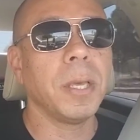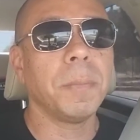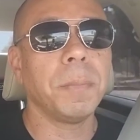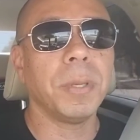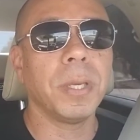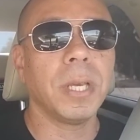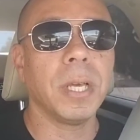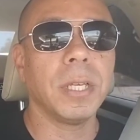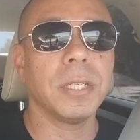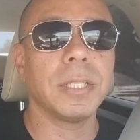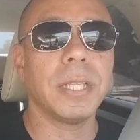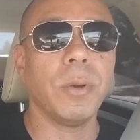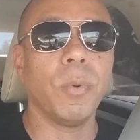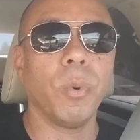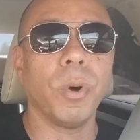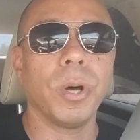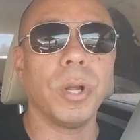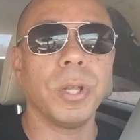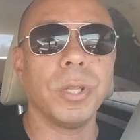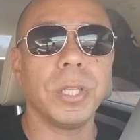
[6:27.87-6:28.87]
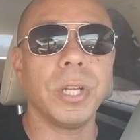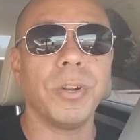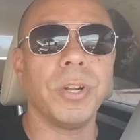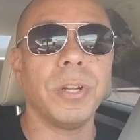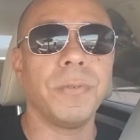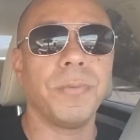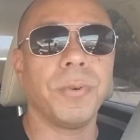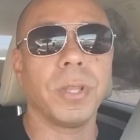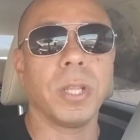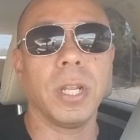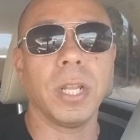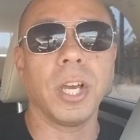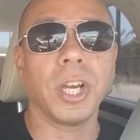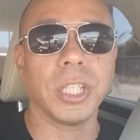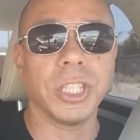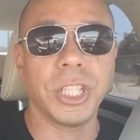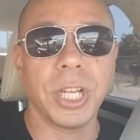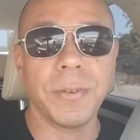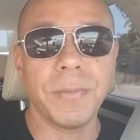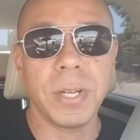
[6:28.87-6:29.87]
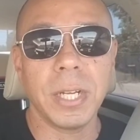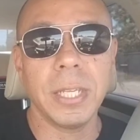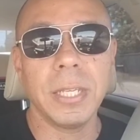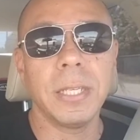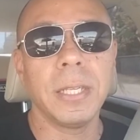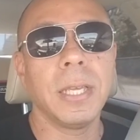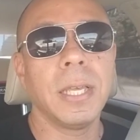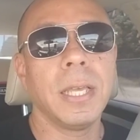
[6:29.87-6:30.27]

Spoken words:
because they're in it for the longevity.